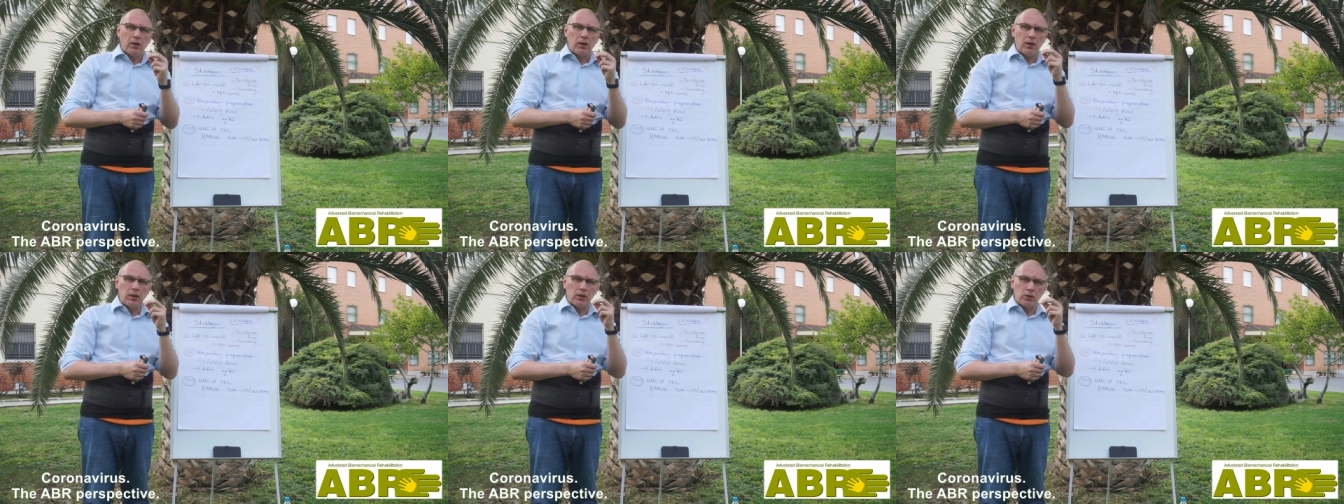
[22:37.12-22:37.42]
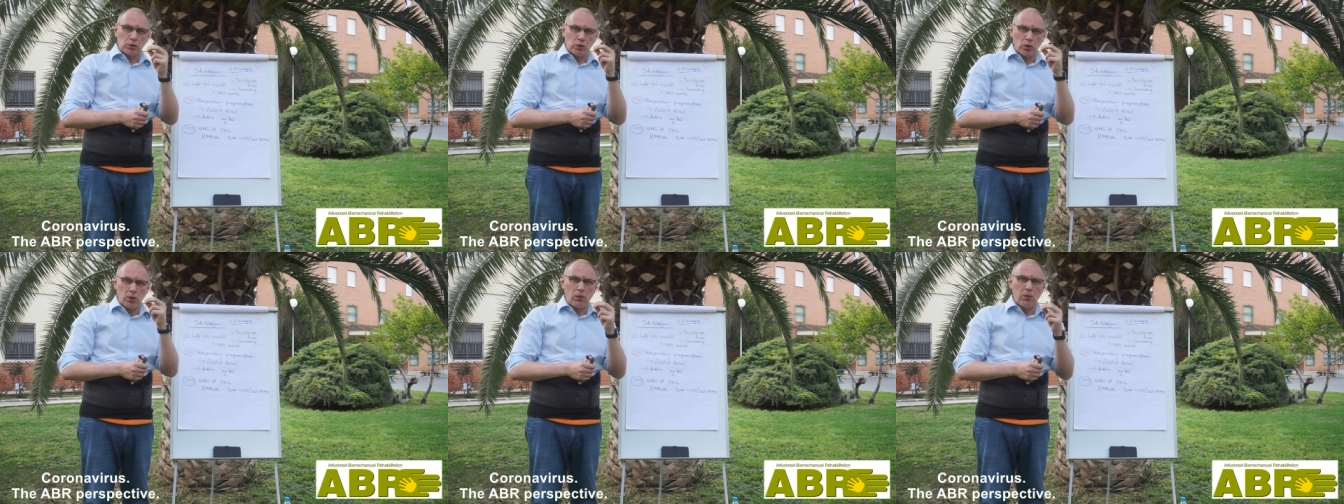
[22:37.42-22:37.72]
is
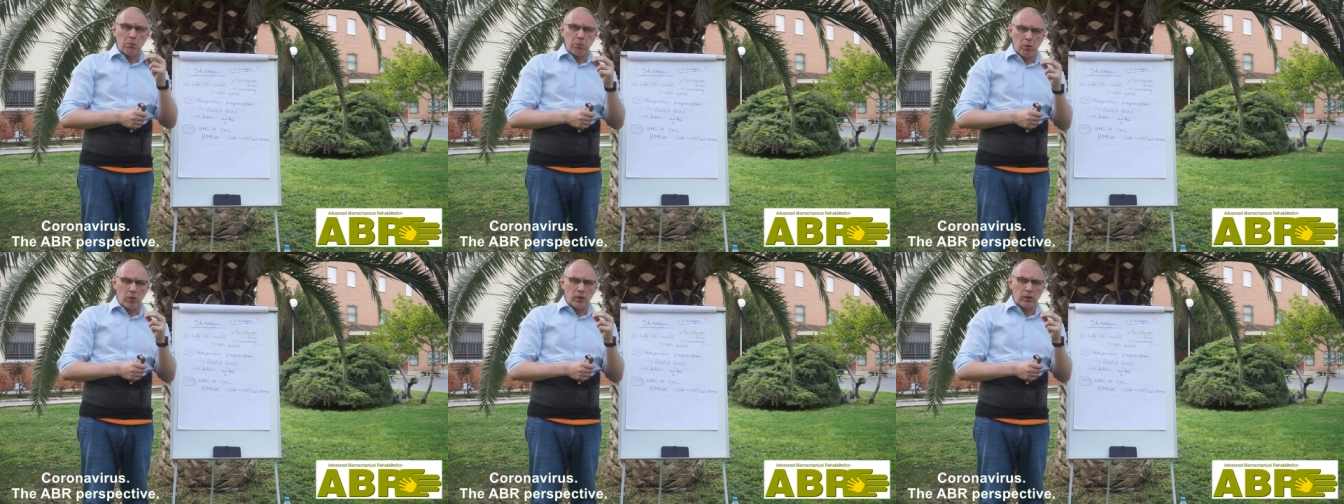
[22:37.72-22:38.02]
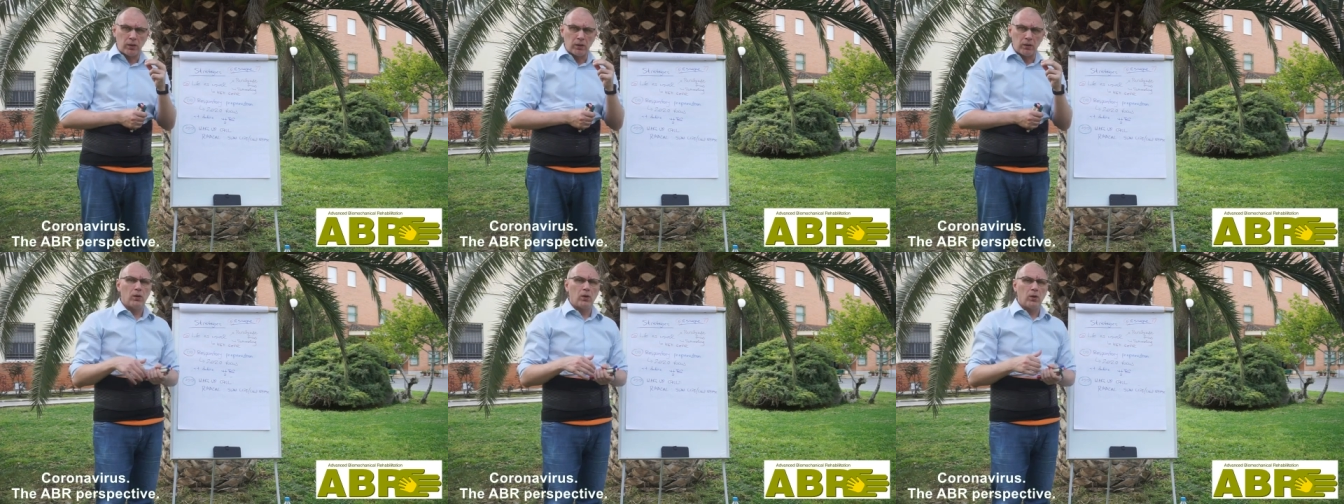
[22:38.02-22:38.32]
so
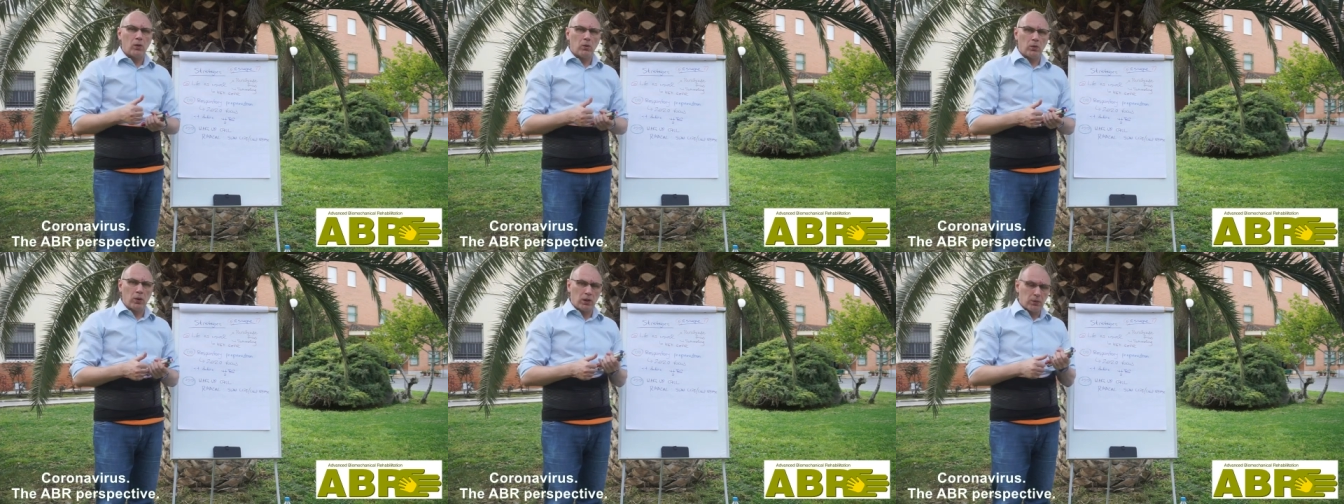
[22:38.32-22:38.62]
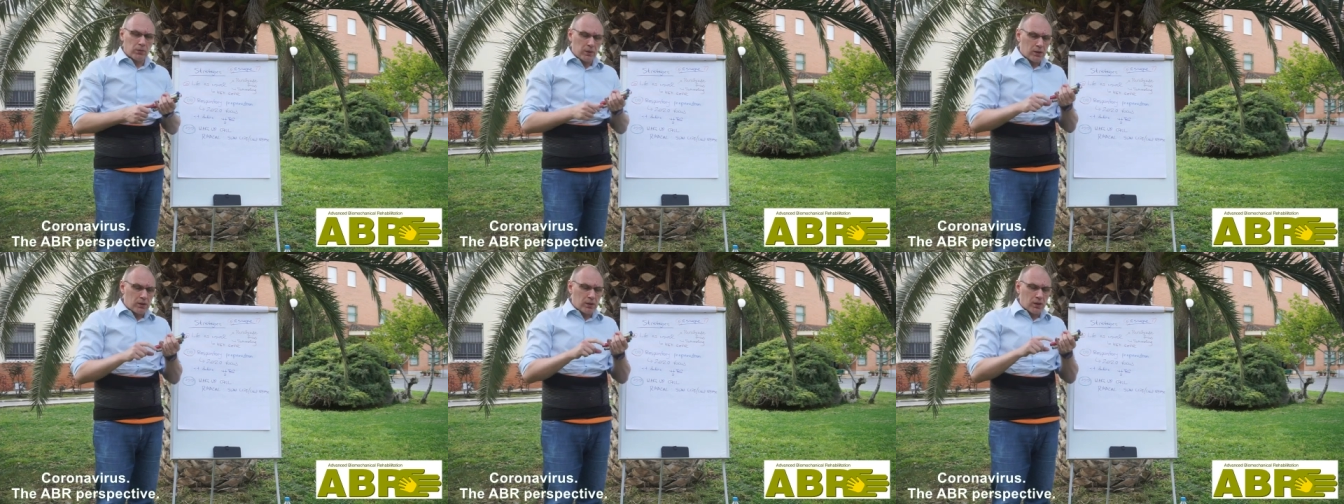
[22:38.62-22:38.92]
important. We
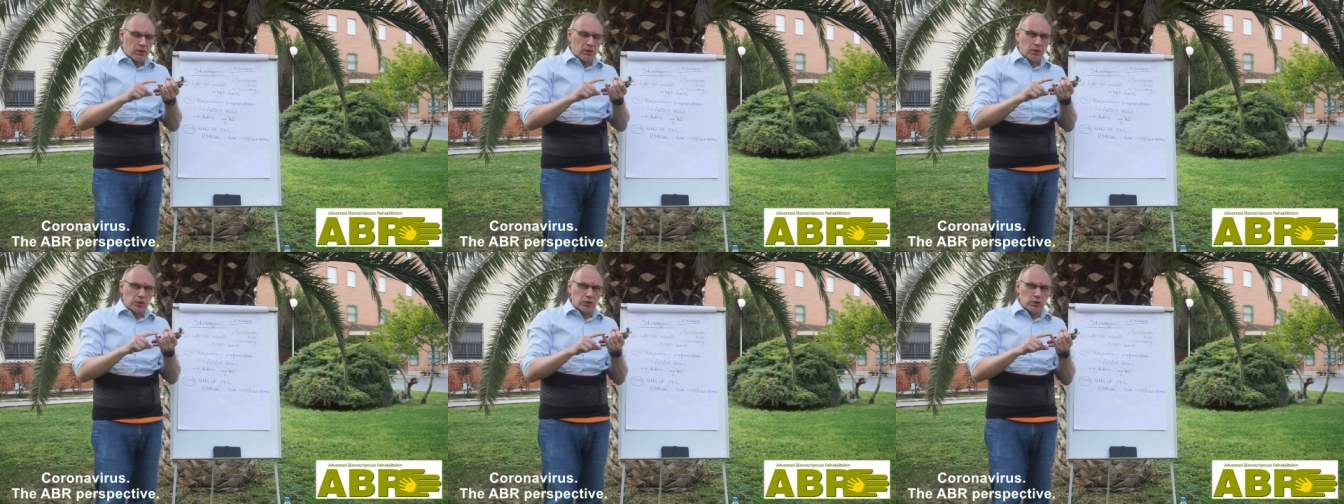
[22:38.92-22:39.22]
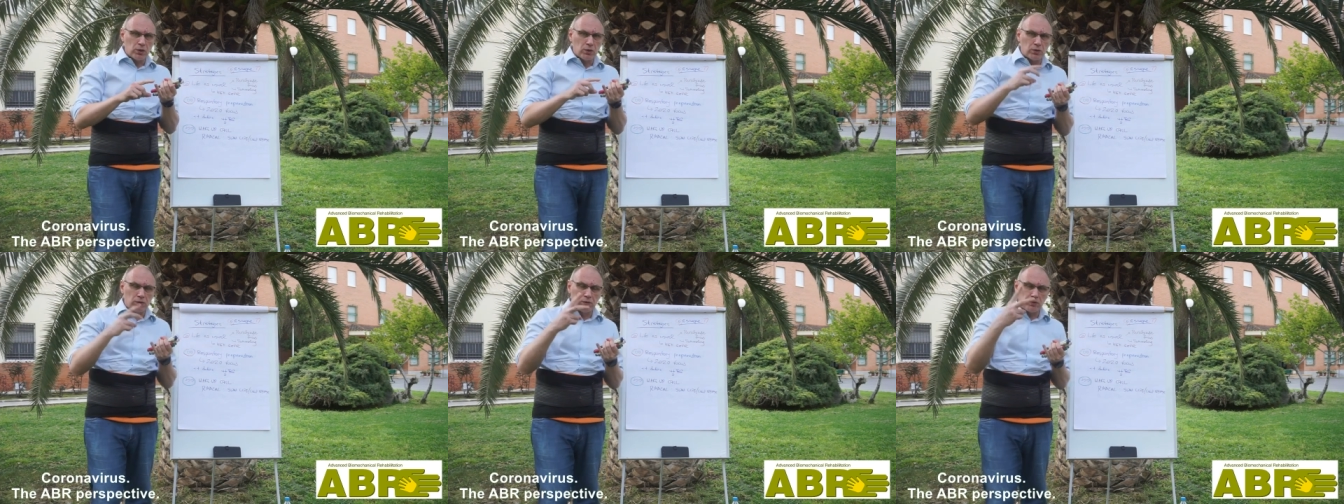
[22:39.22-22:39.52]
already
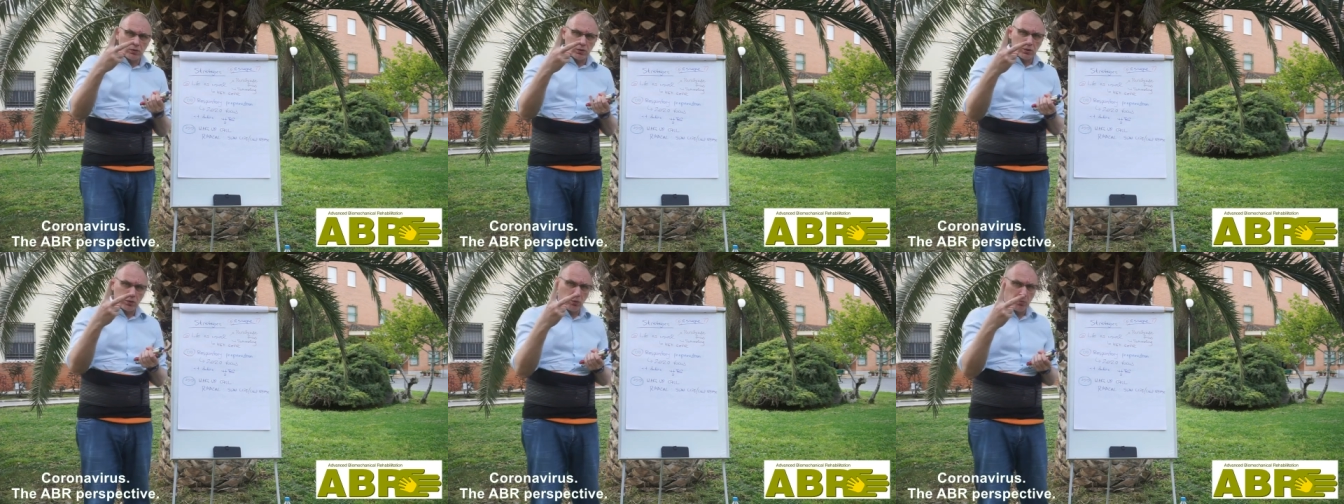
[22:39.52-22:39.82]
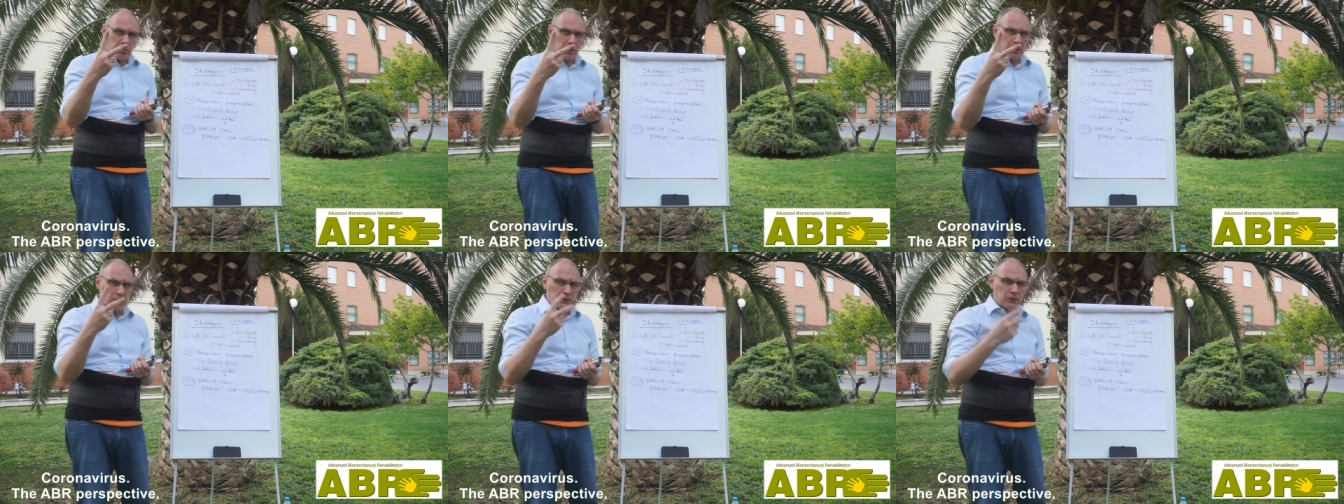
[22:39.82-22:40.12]
understood two
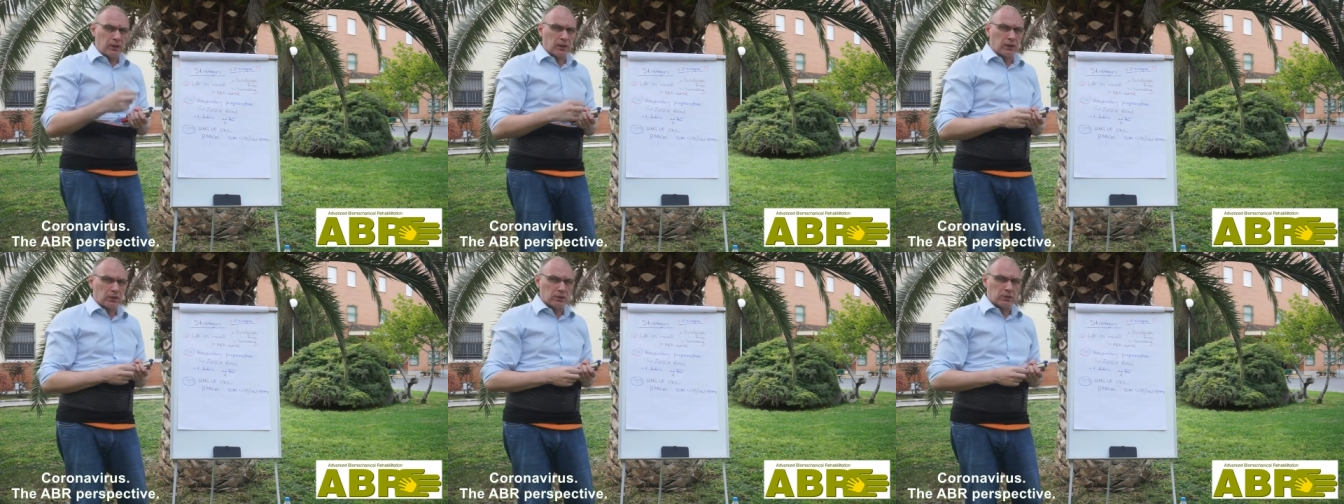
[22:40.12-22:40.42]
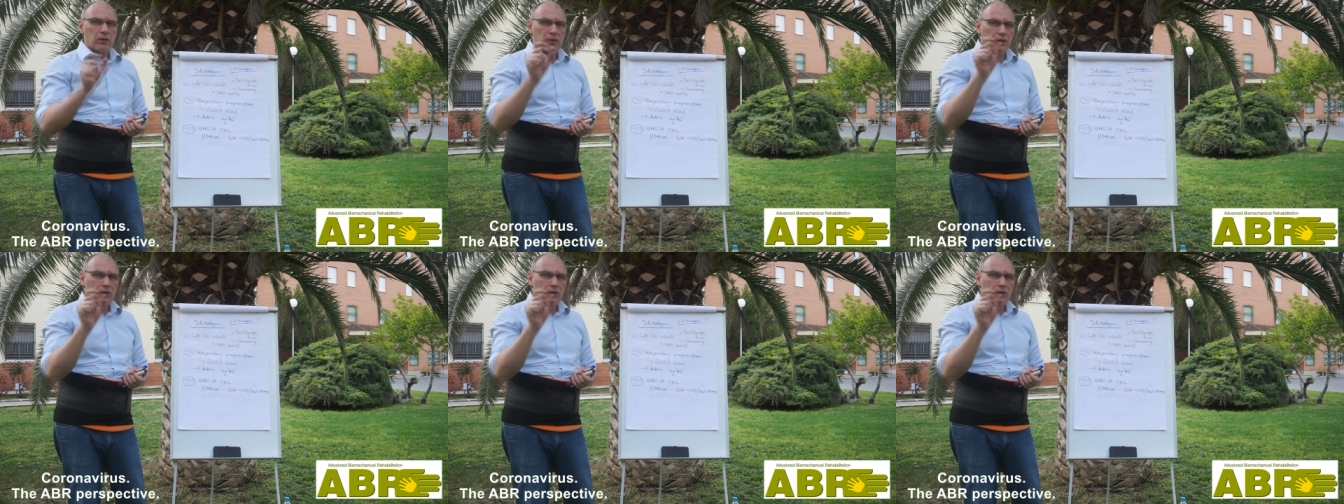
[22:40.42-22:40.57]
big things.